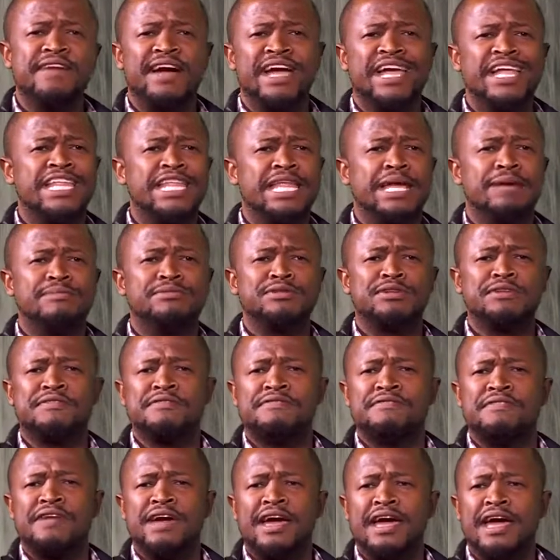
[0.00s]
in terms of
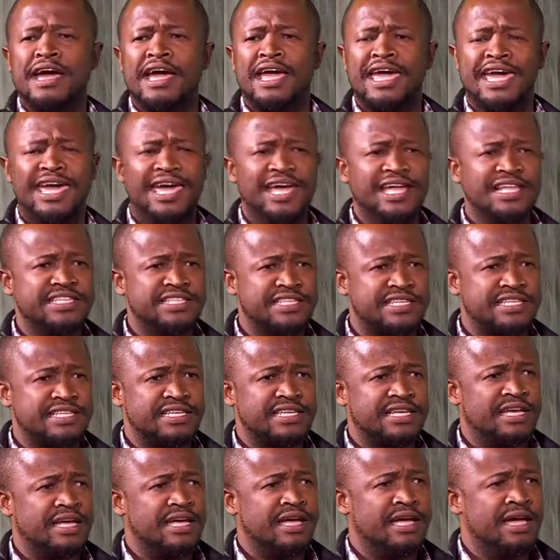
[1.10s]
kids,
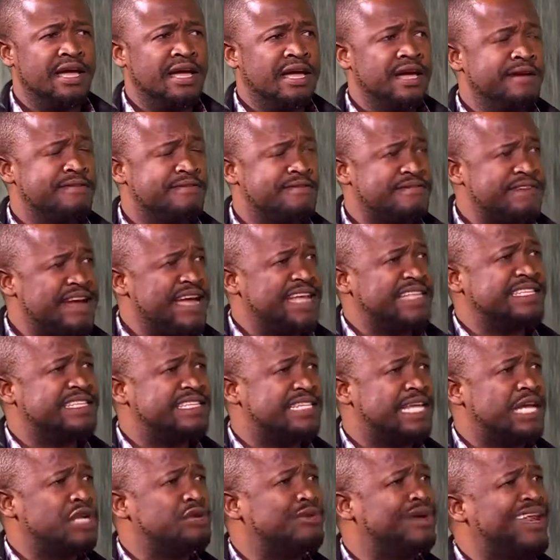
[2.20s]
friends
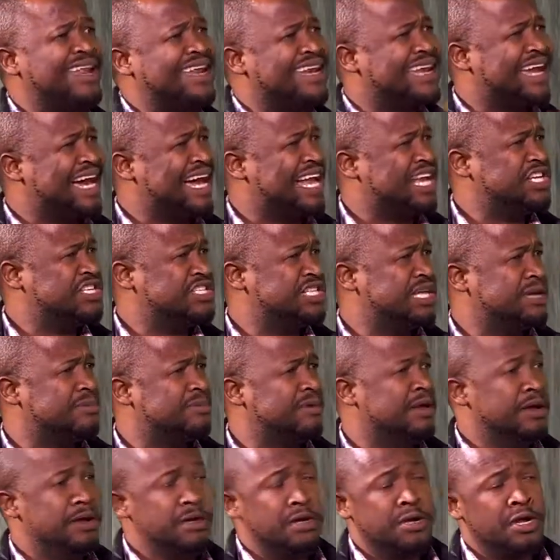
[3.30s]
that will encourage them,
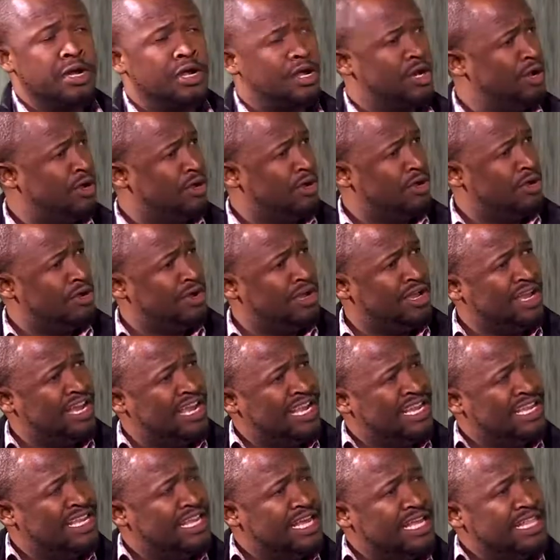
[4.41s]

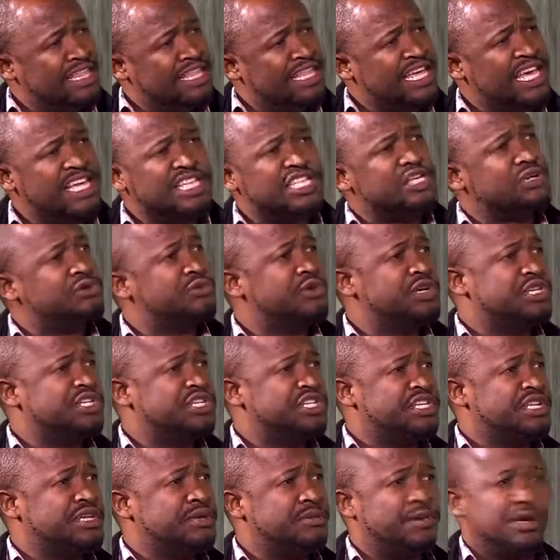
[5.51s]
in their situation,
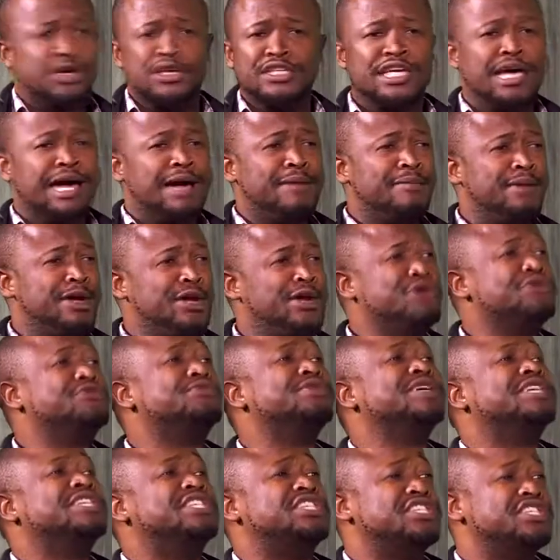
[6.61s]
because I may not
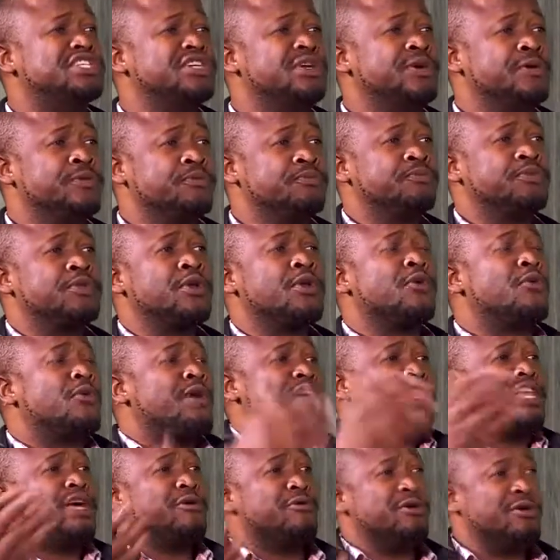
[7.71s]
reach where
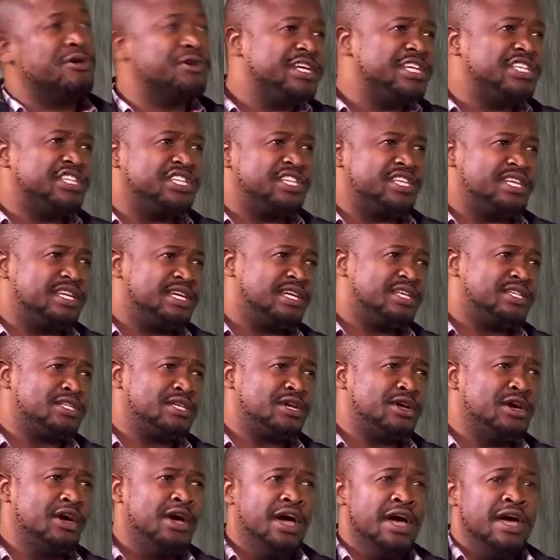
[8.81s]
they will reach.
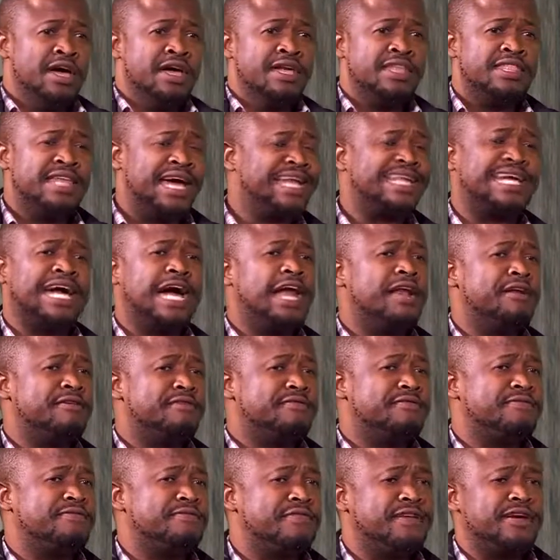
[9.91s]
So that kind
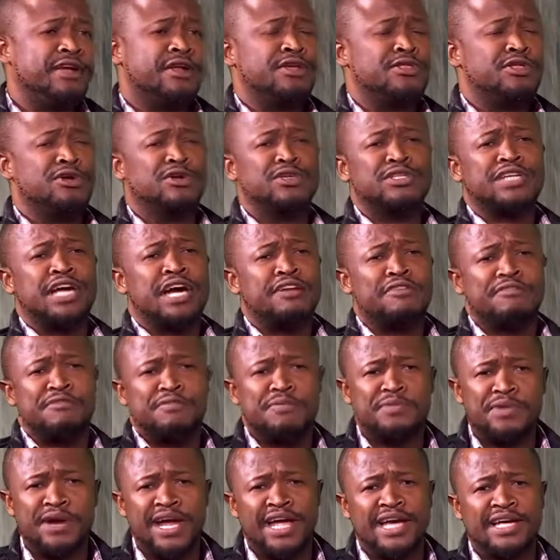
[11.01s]
of, those kind of
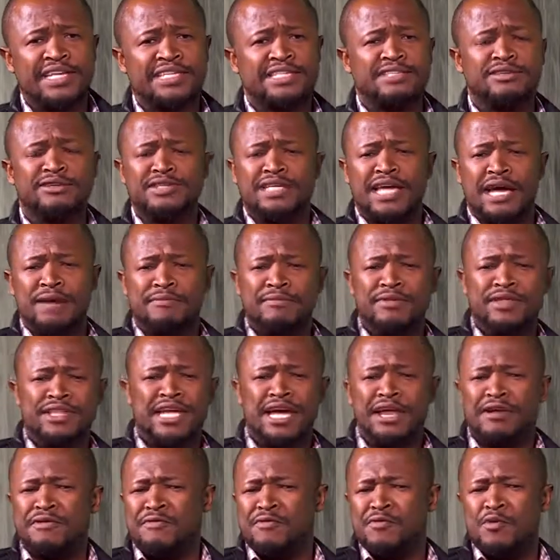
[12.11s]
prayers, those kind
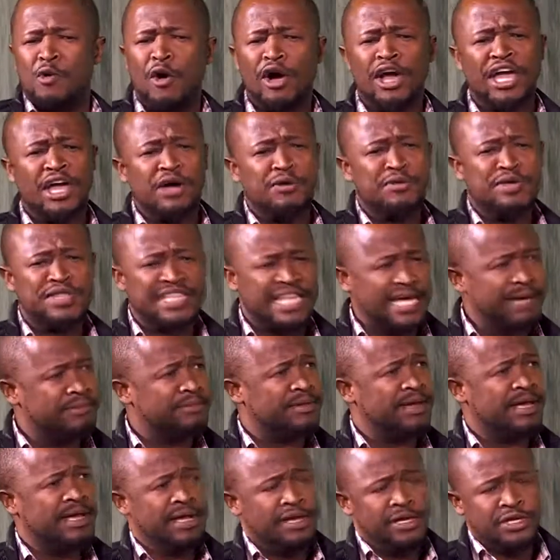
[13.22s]
of walking with them.
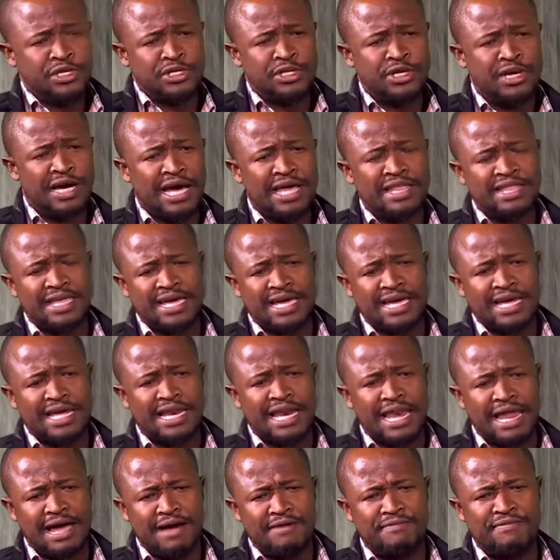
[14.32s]
So I think
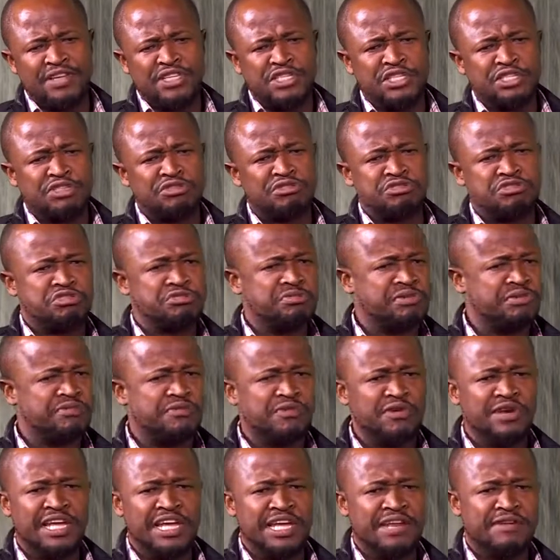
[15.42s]
love is to be
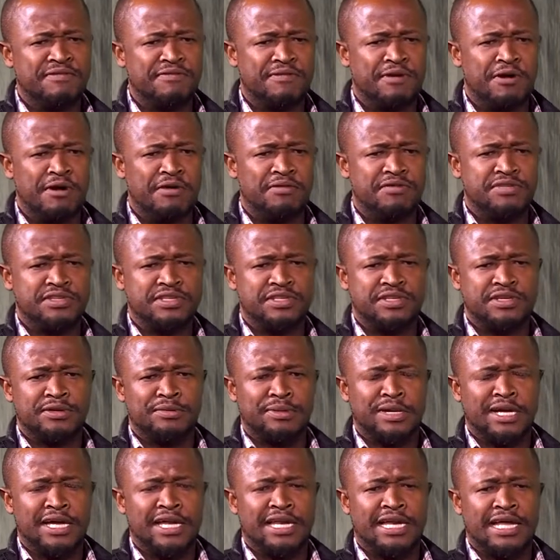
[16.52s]
fully involved.
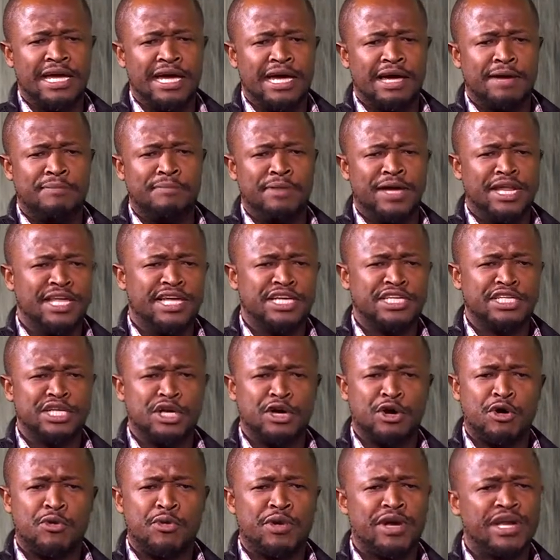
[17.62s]
Many years
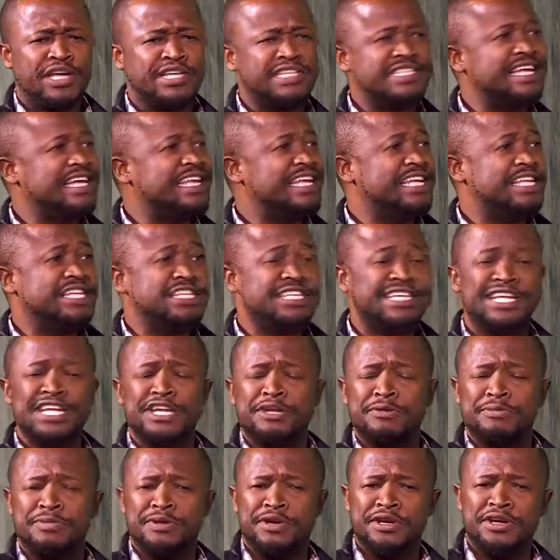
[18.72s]
ago when I started as an
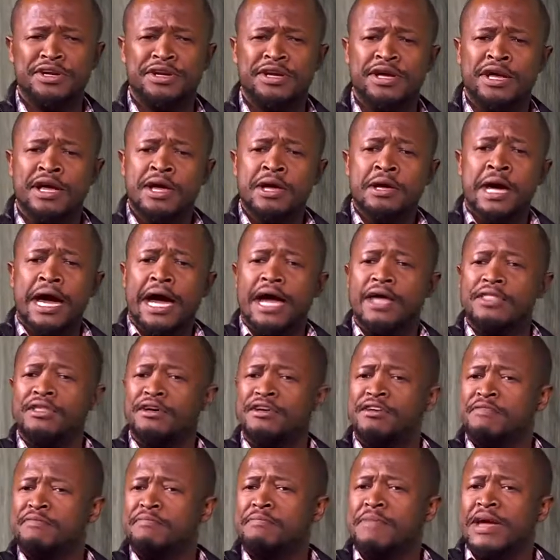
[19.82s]
entrepreneur, I thought
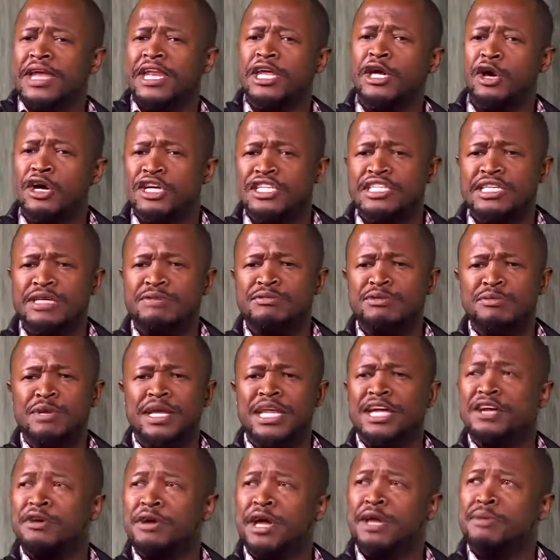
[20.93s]
of many concepts, many
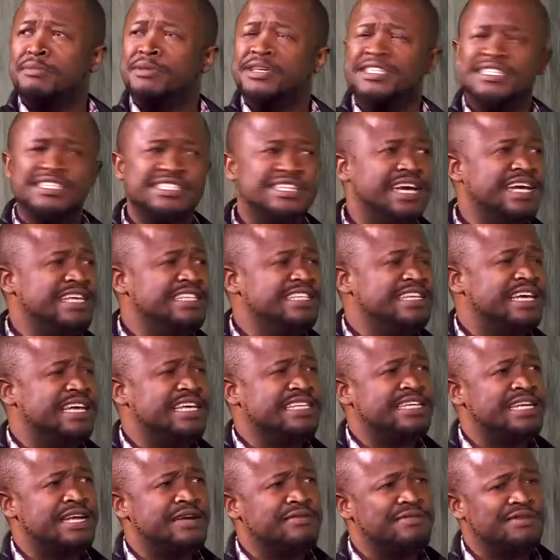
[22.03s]
great business ideas
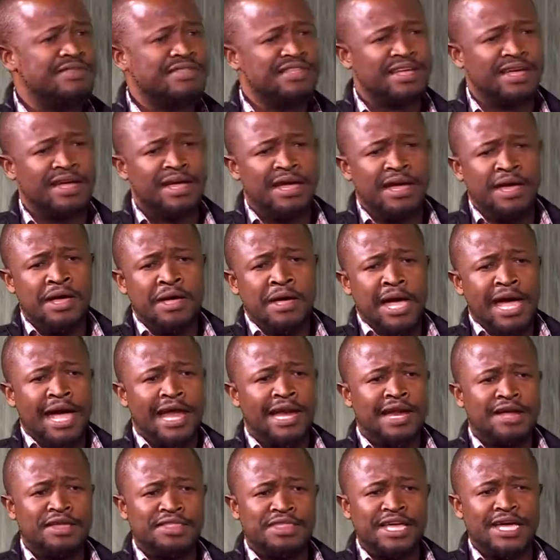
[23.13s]
and everything. And
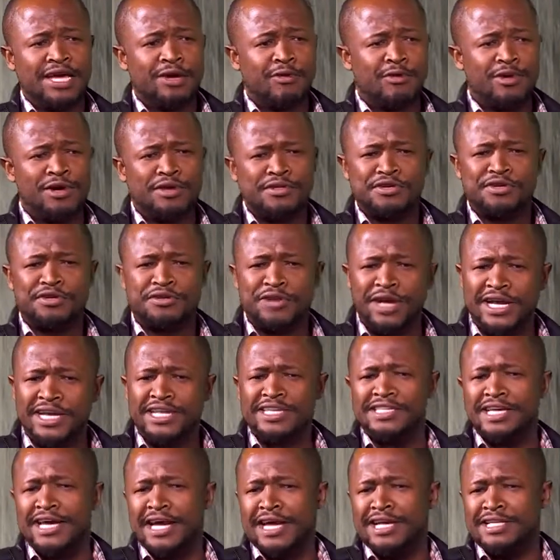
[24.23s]
I think one of the
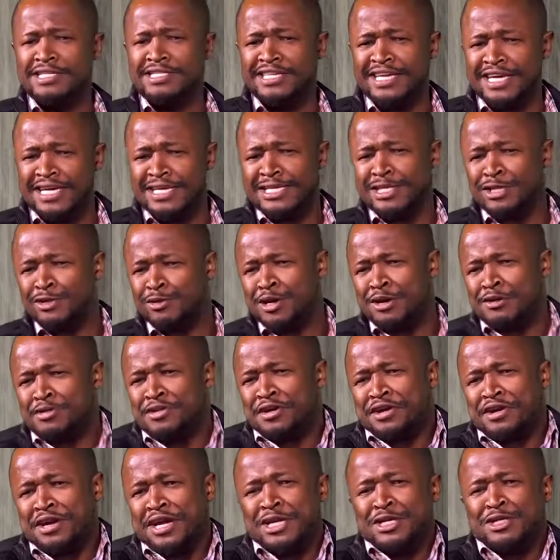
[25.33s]
greatest ideas, one of the
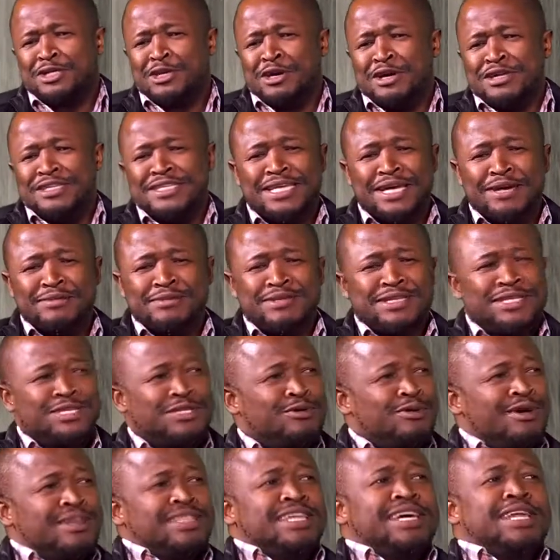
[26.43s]
greatest concepts is the
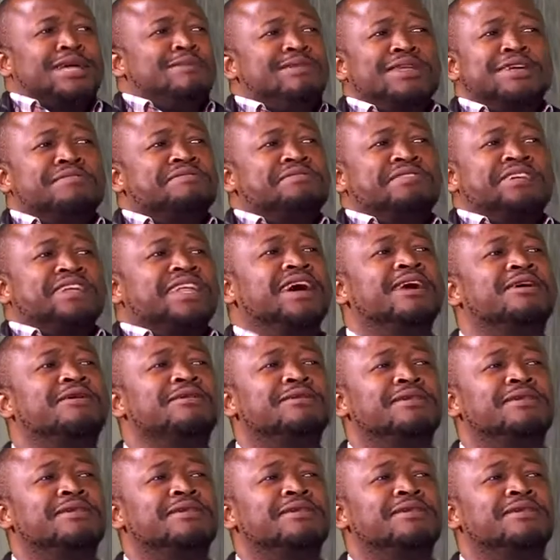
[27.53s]
one that I'm living now.